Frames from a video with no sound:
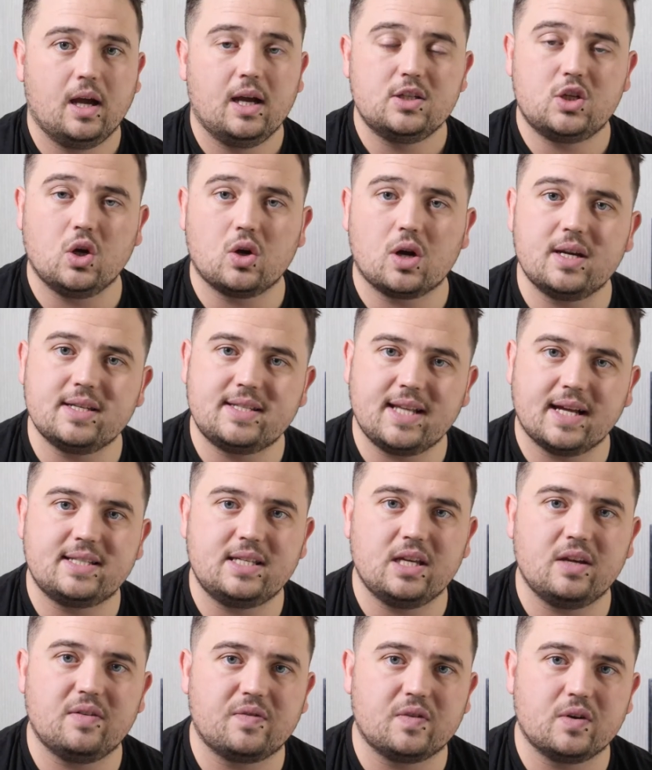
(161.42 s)
So guys,
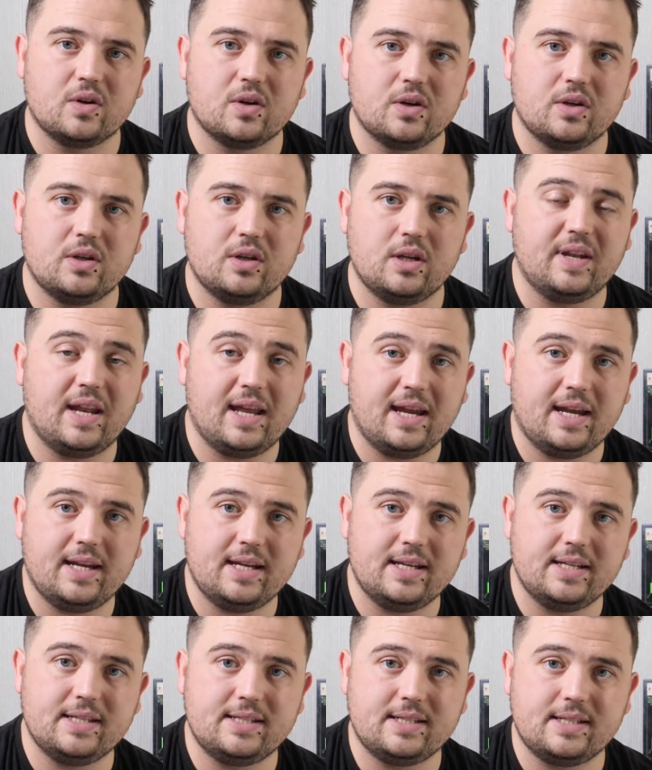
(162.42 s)
that's it for
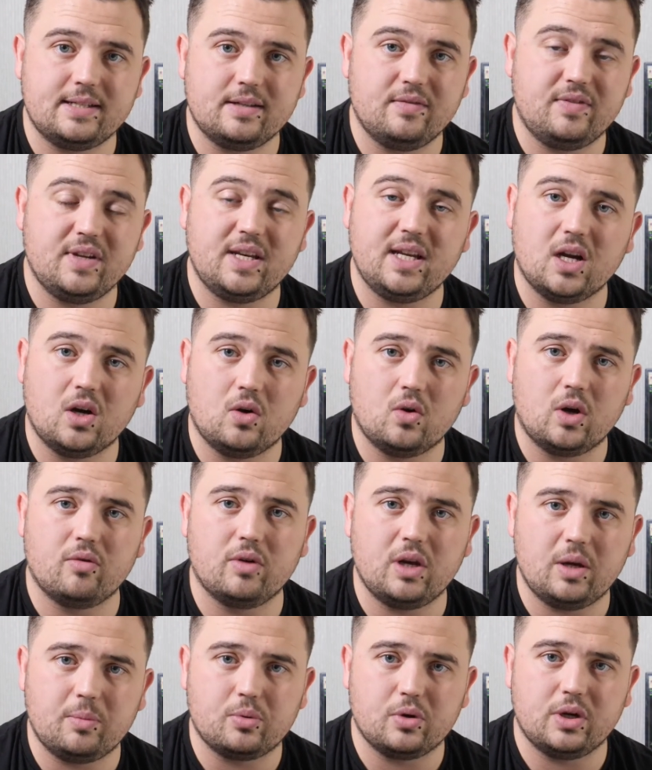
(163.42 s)
today's video. I
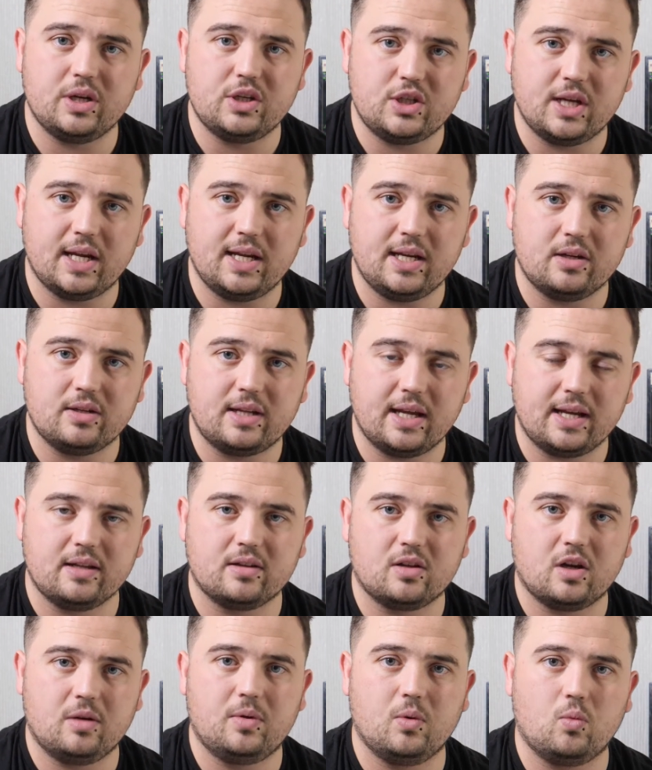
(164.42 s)
really appreciate you taking
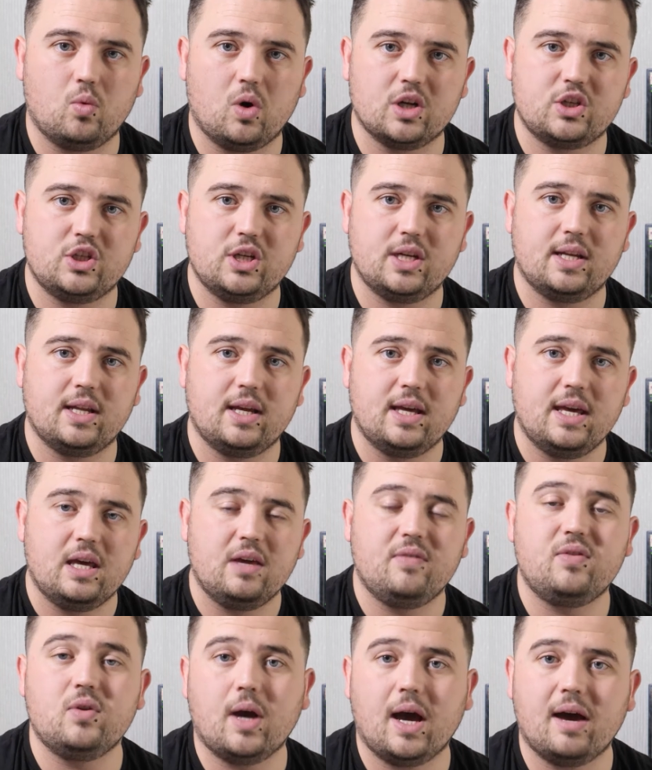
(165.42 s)
the time to watch it.
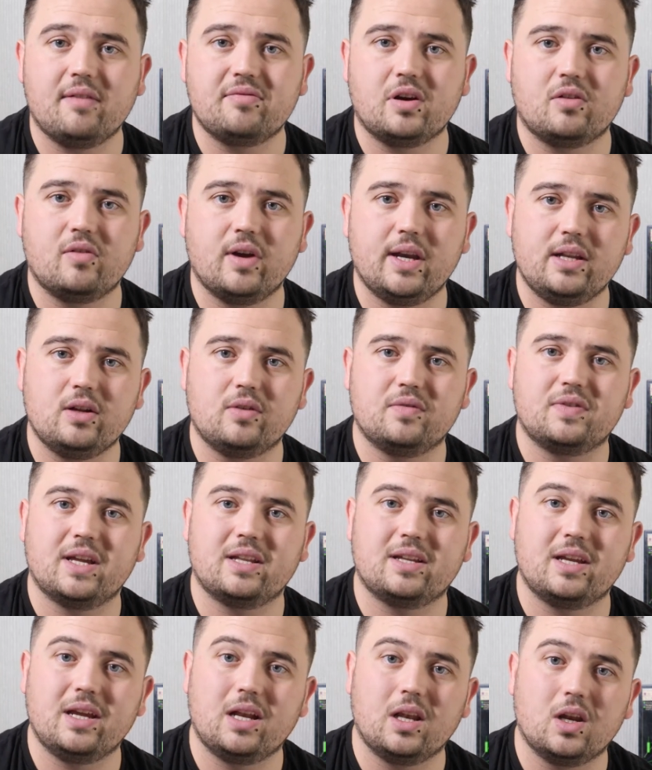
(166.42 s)
If you haven't already, don't
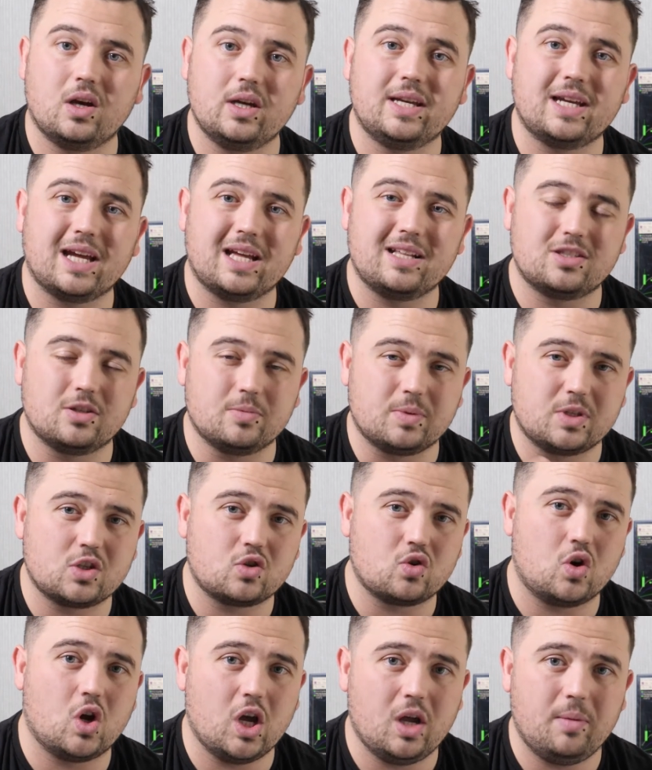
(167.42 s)
forget to click like and
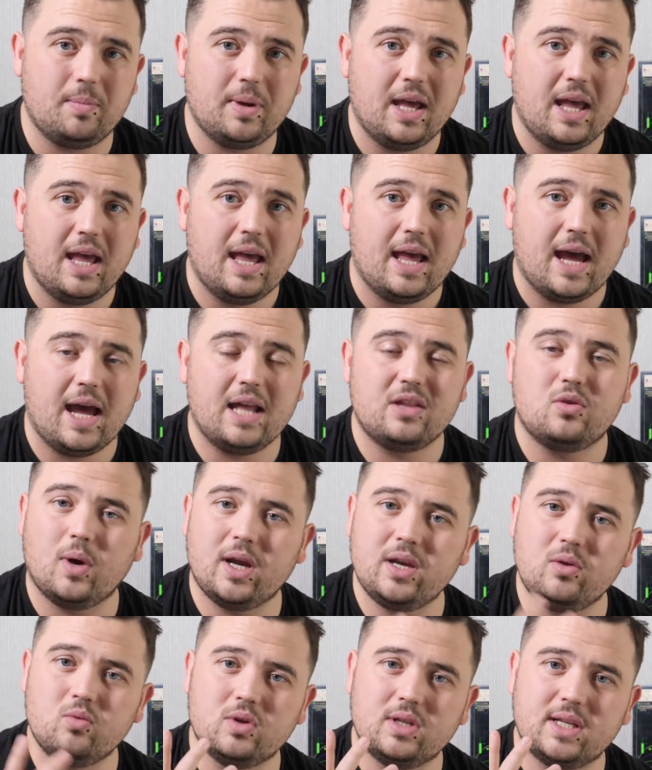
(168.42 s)
subscribe. And to
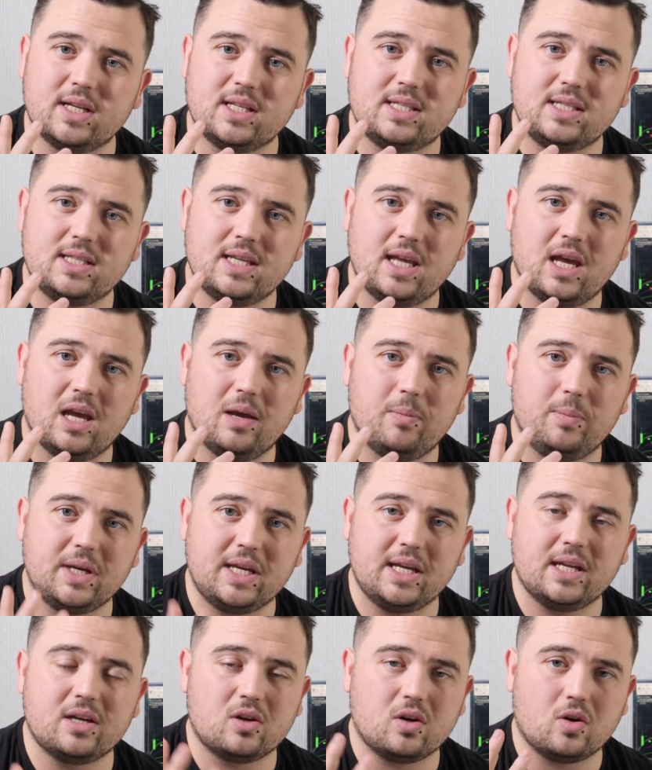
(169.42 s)
anyone that's a
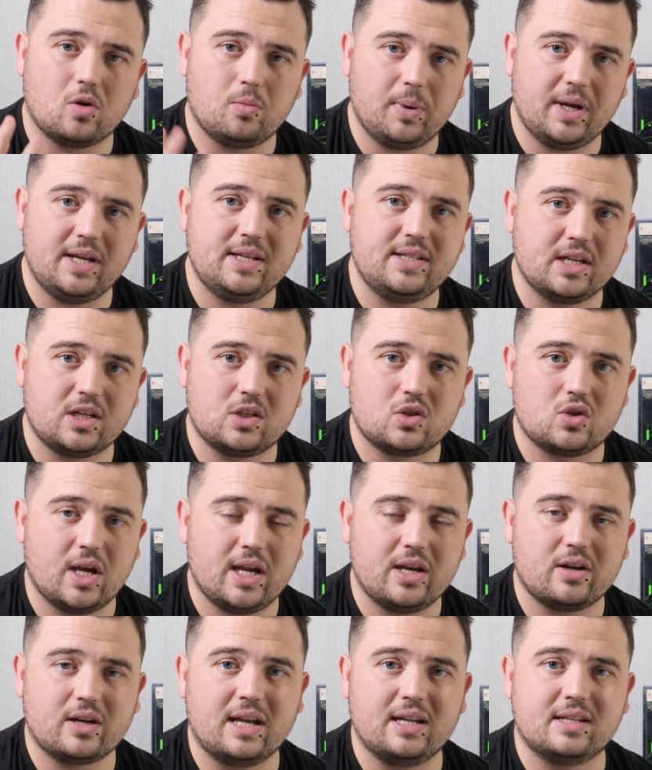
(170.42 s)
beginner or basic
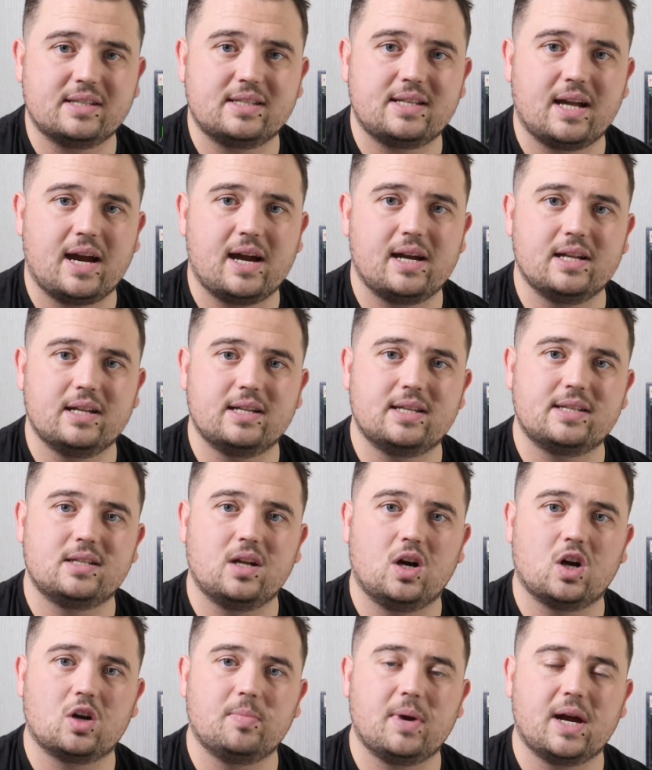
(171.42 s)
trader getting started in the
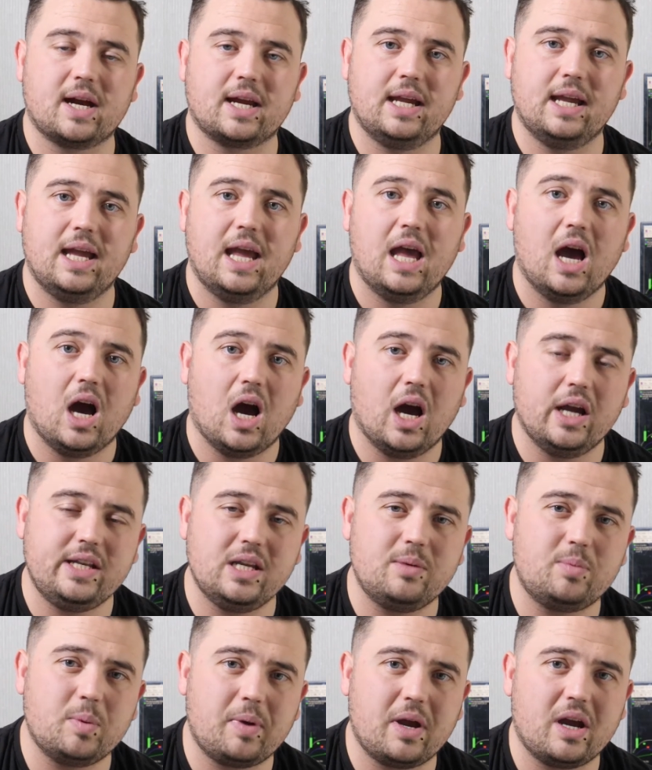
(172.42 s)
stock market, I
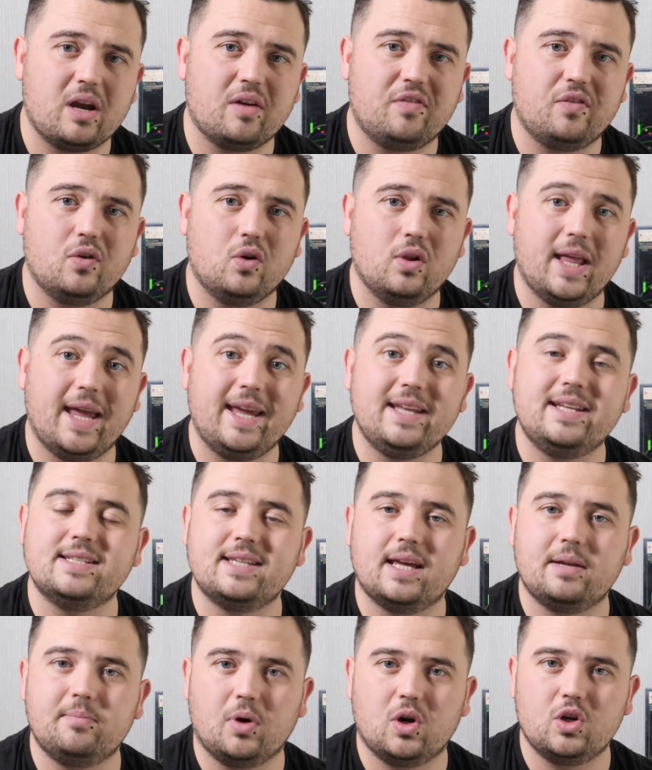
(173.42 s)
did prepare a full A to
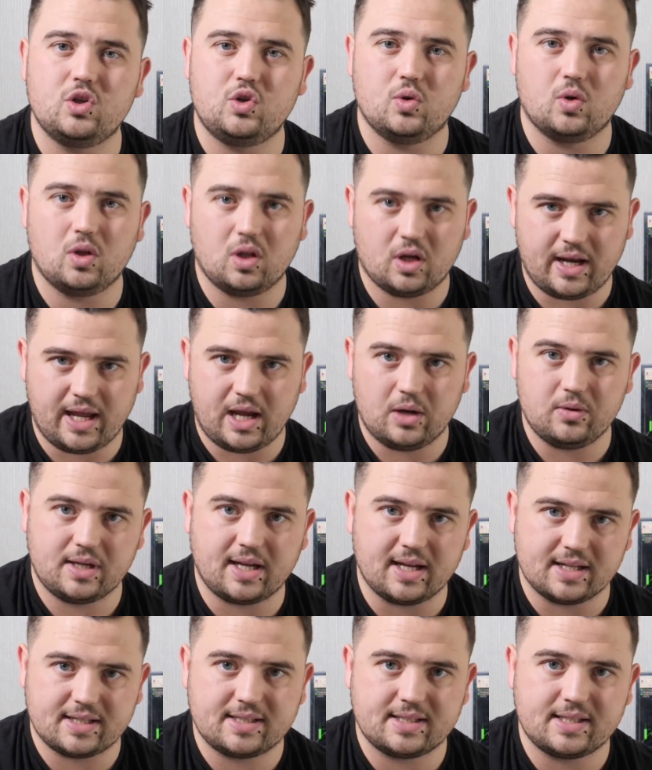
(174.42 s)
Z module on how to
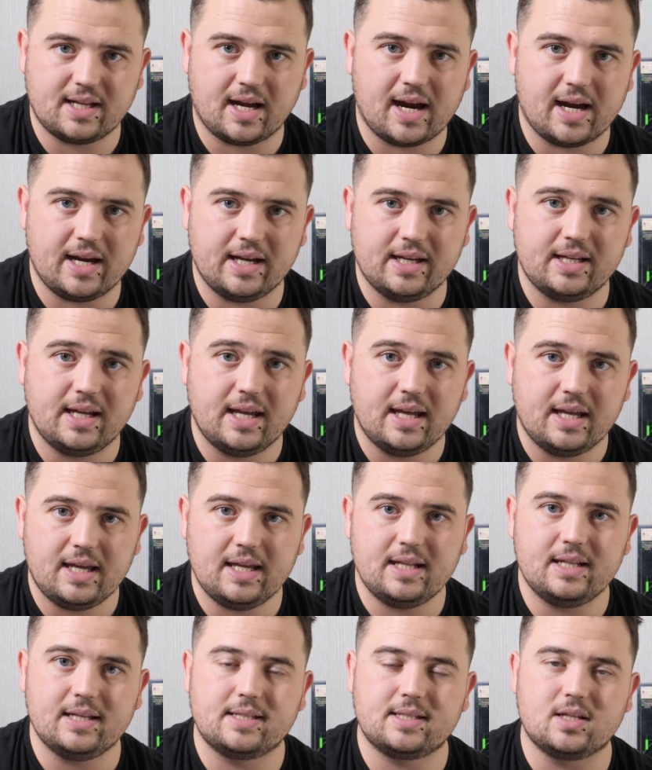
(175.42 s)
get started
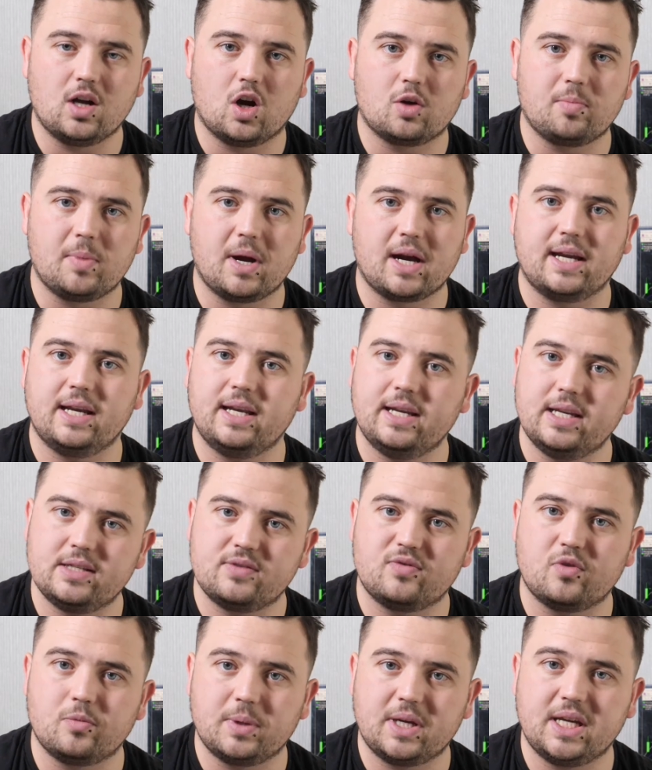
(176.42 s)
in the stock market. It
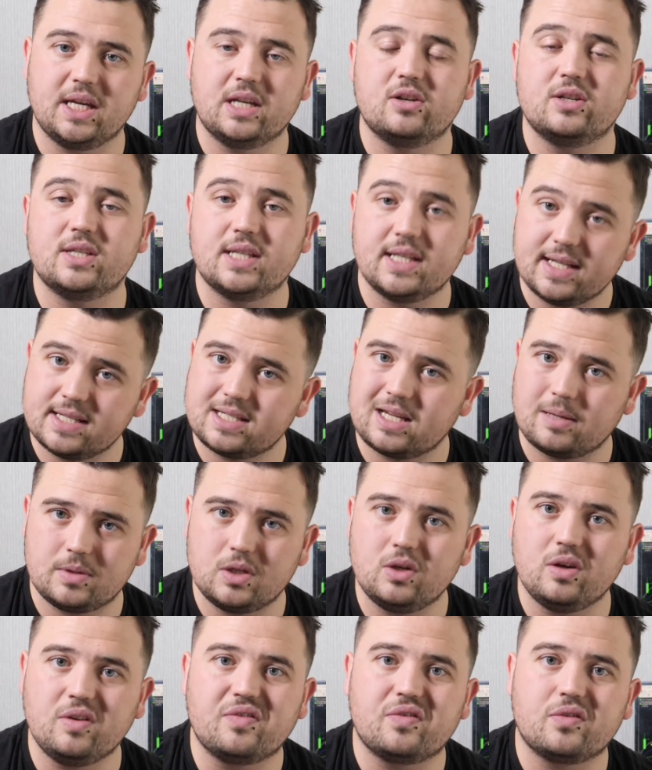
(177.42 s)
is for beginners. It is
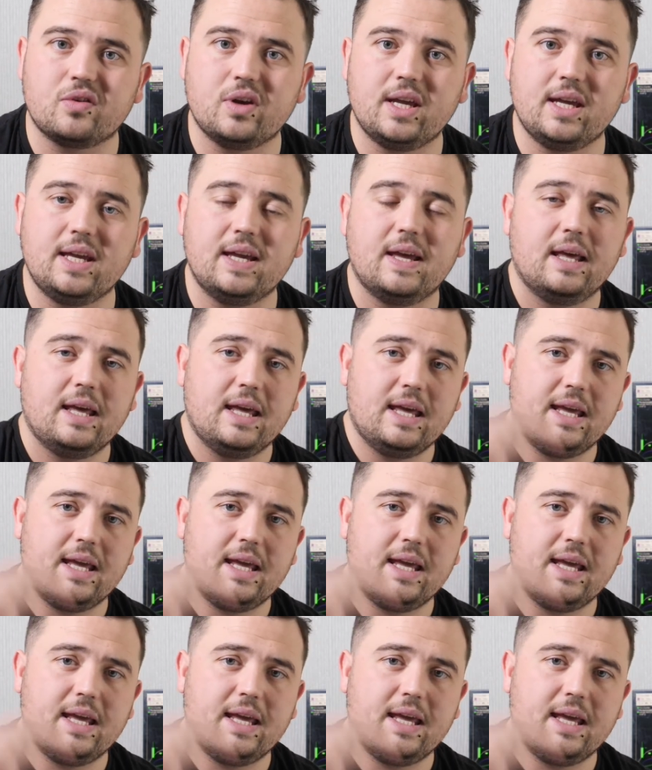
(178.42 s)
absolutely free.